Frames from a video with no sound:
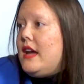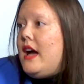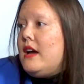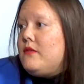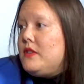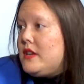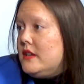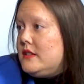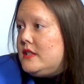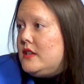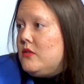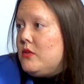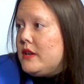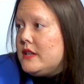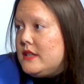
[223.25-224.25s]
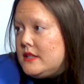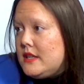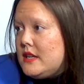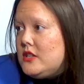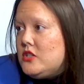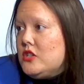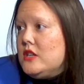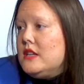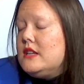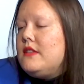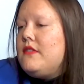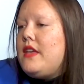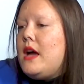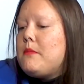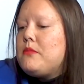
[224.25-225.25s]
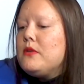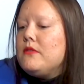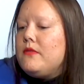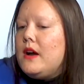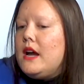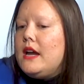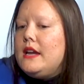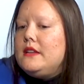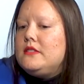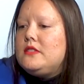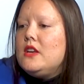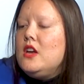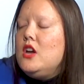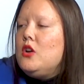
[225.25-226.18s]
advocacy organization that provides